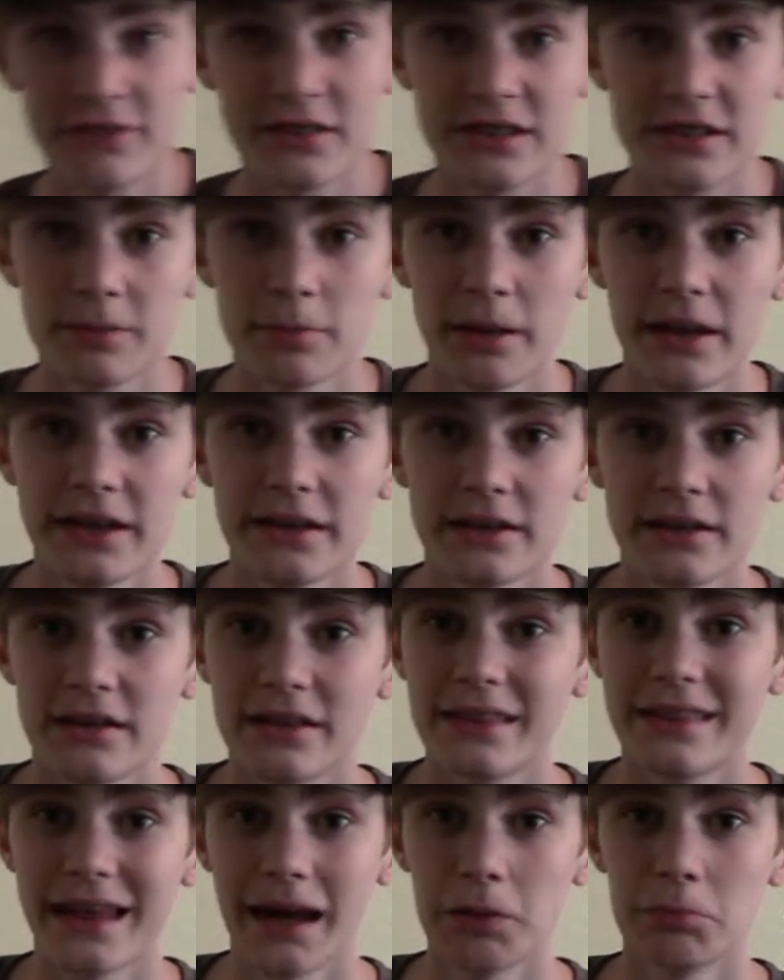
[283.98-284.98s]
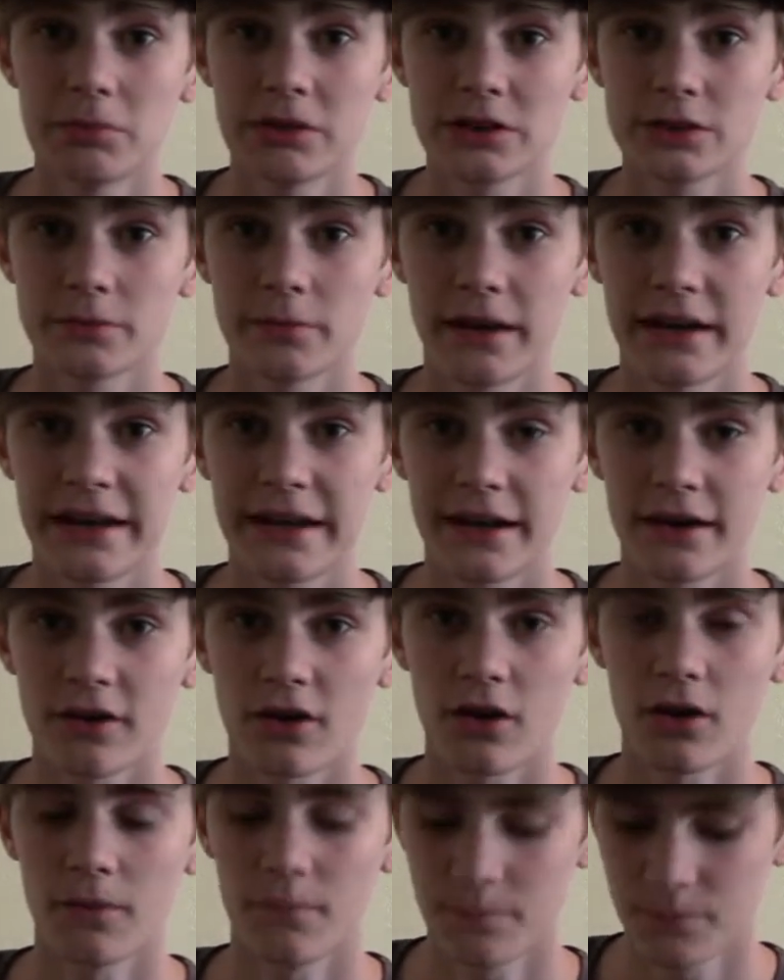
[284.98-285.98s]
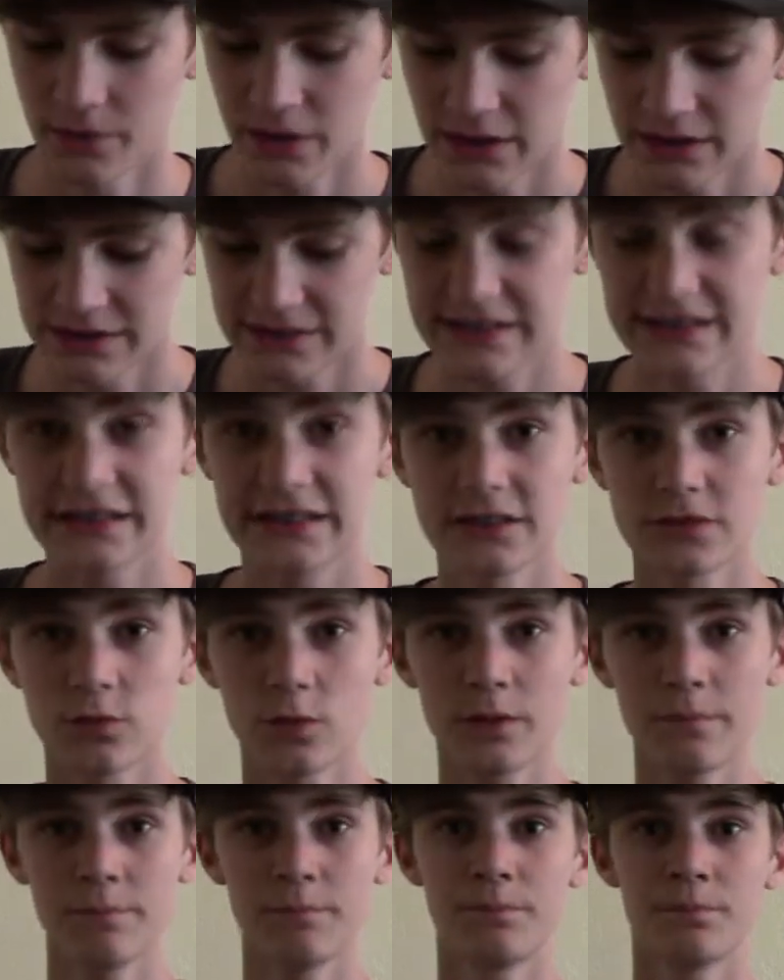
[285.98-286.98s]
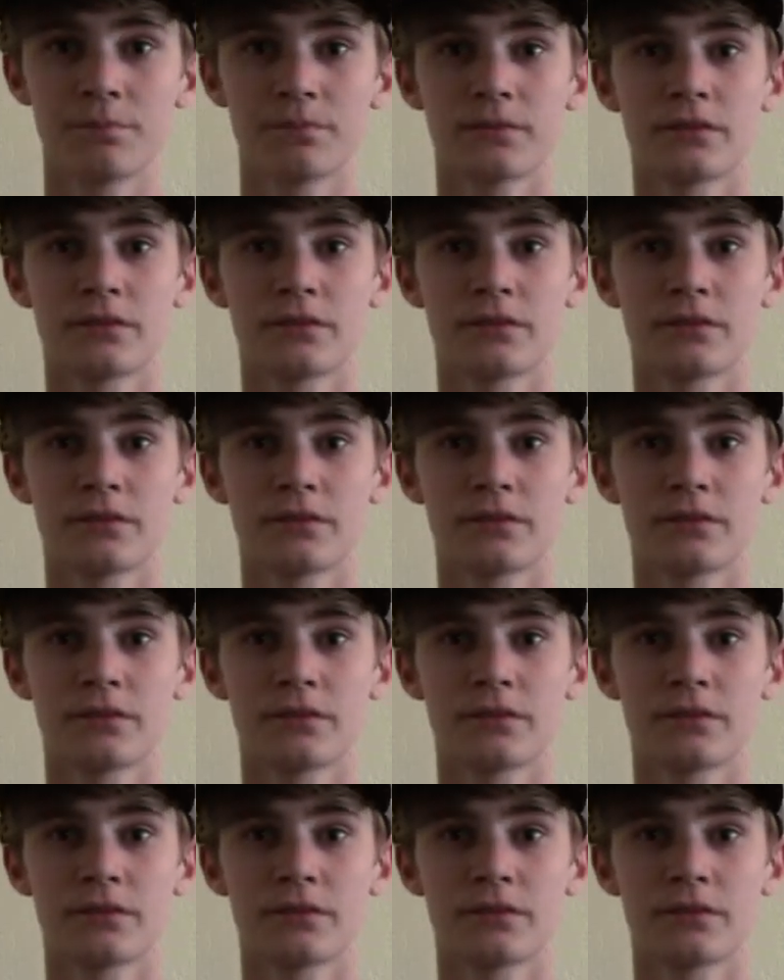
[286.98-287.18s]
to spend that much money at all. See this one?